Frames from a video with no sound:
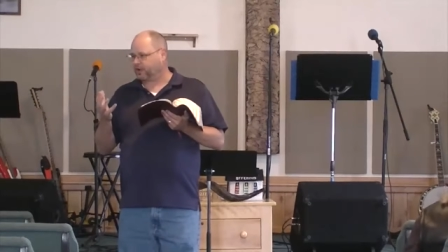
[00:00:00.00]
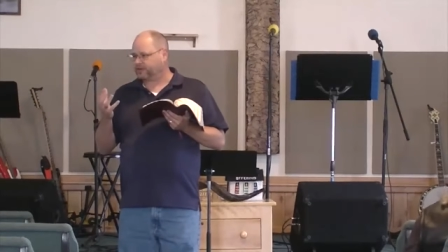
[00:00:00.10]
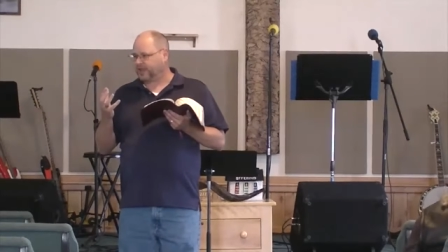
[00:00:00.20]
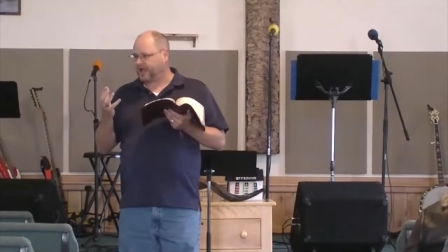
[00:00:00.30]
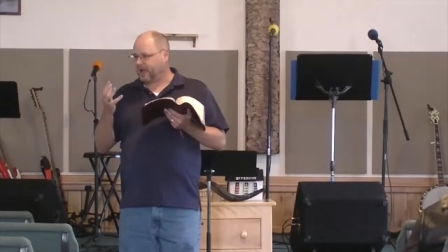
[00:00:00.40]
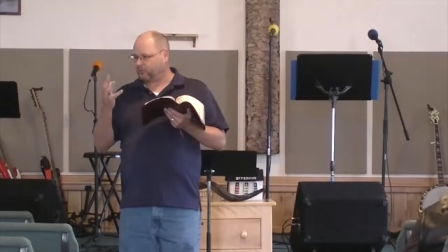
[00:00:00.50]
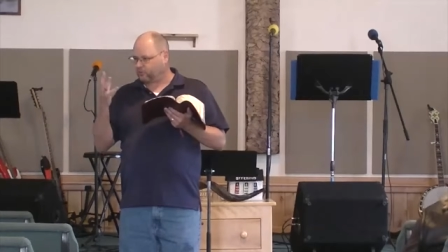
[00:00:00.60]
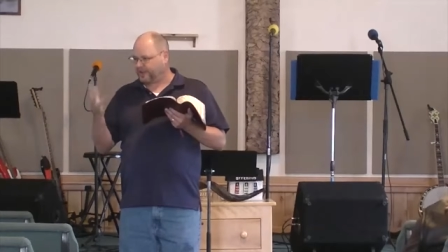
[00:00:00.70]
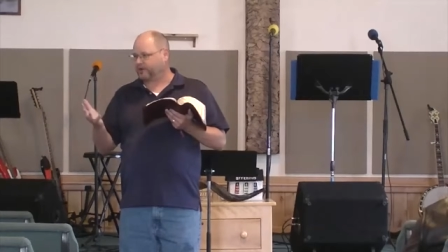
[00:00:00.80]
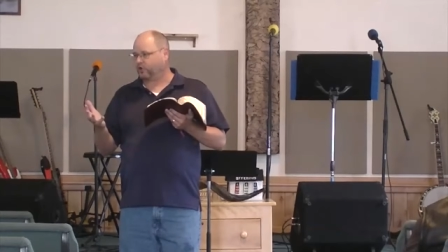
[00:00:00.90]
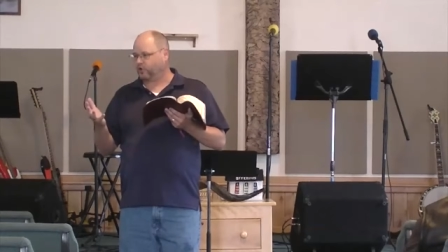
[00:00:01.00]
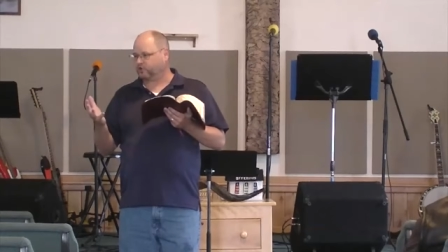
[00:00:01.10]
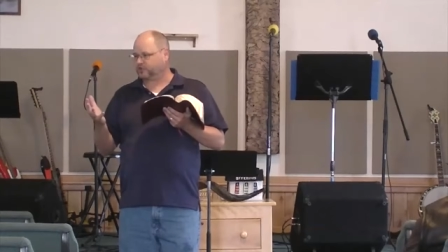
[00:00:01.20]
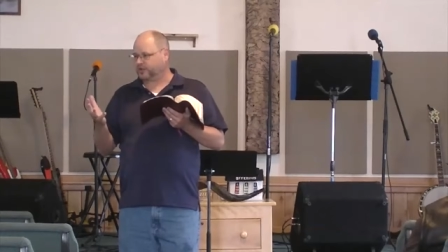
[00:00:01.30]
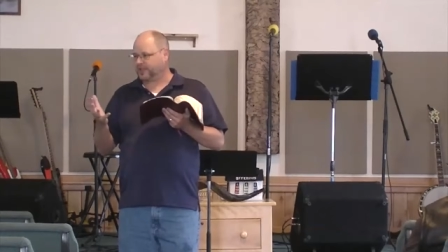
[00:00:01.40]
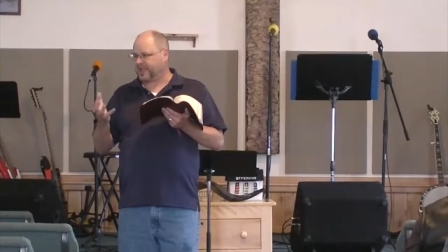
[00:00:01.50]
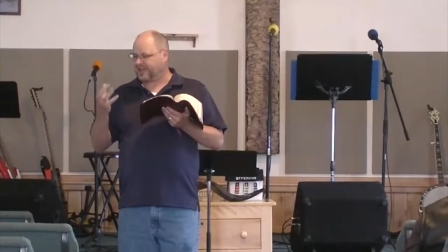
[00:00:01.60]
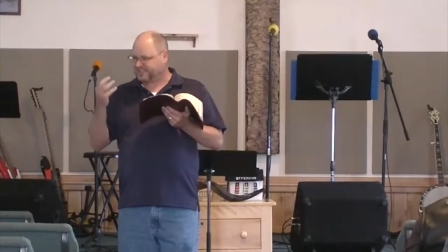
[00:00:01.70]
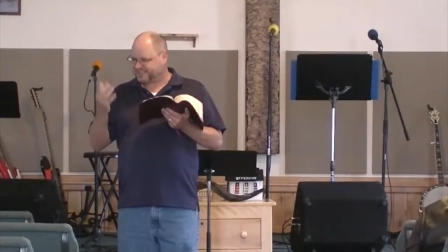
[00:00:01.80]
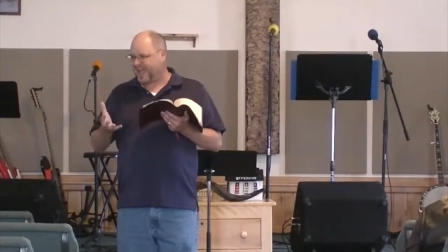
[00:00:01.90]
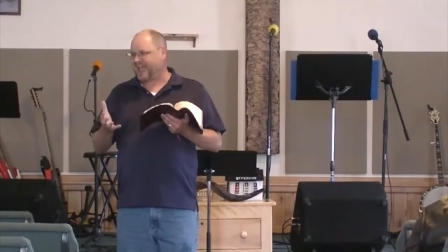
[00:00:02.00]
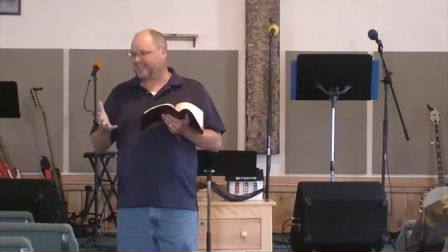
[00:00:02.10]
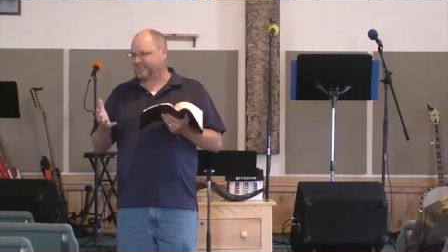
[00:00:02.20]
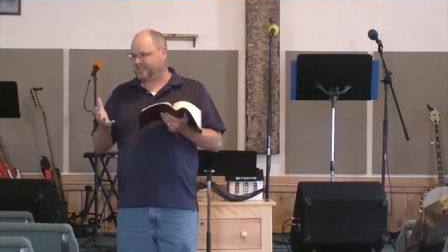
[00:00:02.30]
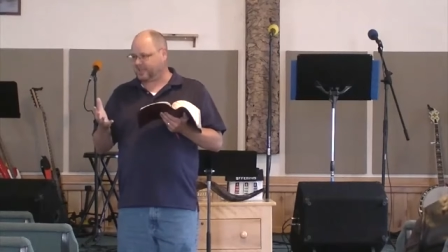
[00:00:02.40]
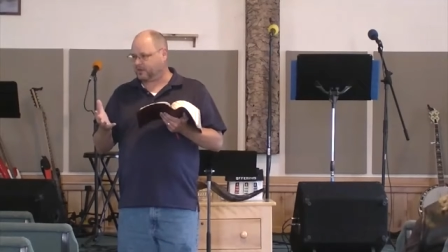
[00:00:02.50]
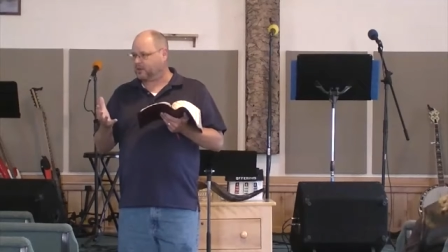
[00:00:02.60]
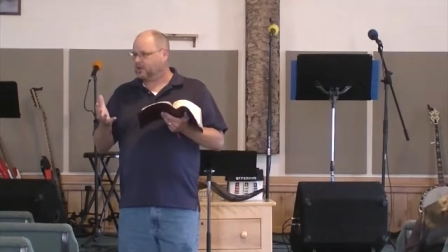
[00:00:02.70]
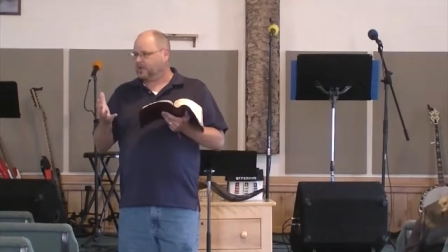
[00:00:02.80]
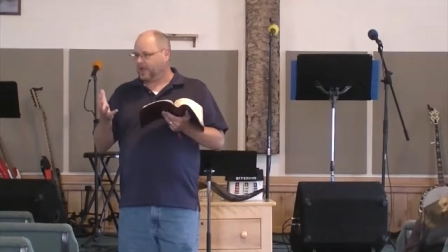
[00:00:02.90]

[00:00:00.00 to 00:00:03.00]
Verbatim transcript: and they got wrinkles and they got saggy and